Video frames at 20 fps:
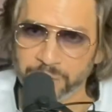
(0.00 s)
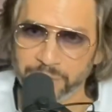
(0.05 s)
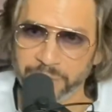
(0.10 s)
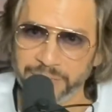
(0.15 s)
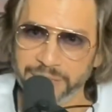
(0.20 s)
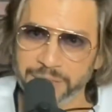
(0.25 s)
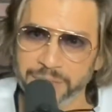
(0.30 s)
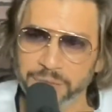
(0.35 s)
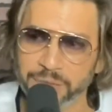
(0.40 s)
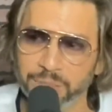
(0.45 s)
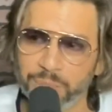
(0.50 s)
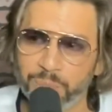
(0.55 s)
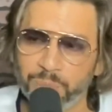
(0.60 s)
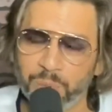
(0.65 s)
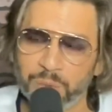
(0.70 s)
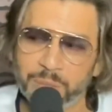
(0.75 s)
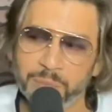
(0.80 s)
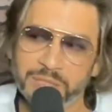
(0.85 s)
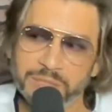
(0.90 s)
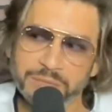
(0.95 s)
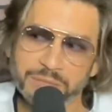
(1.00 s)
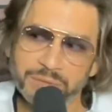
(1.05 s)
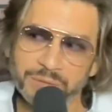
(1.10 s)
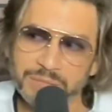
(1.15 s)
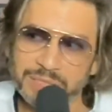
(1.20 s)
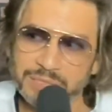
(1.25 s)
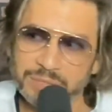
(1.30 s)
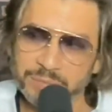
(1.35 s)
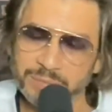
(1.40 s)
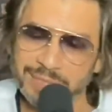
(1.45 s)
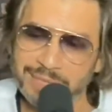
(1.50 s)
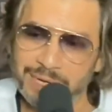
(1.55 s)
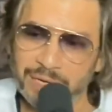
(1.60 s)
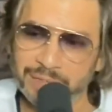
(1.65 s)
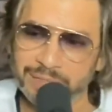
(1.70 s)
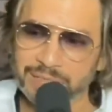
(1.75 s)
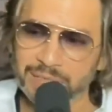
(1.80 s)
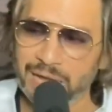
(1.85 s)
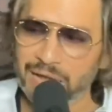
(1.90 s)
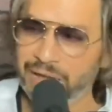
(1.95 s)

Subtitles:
we can pretty much do these without